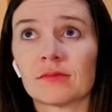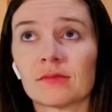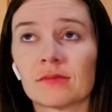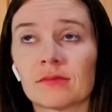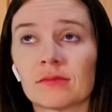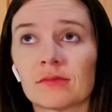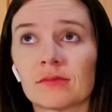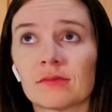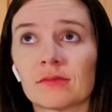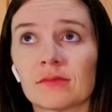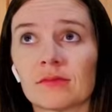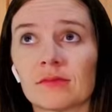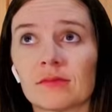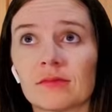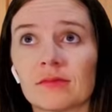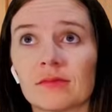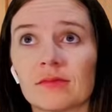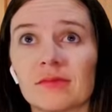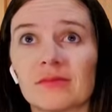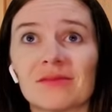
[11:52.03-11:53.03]

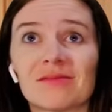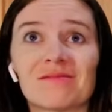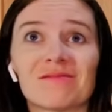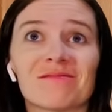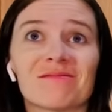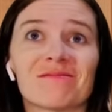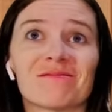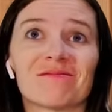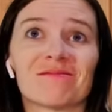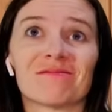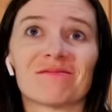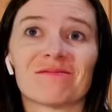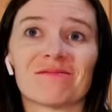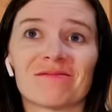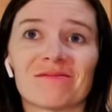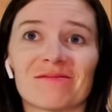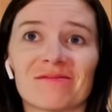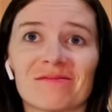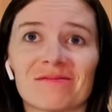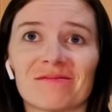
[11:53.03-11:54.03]

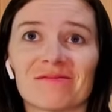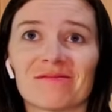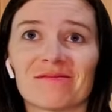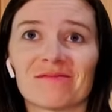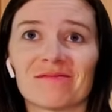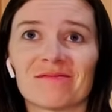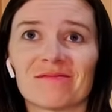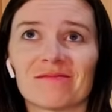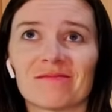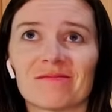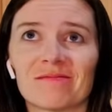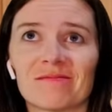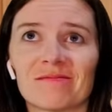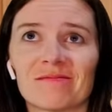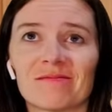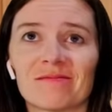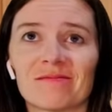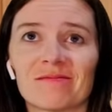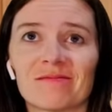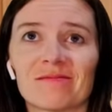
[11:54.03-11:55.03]

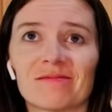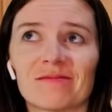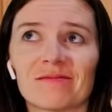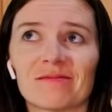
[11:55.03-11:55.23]
This person isn't speaking.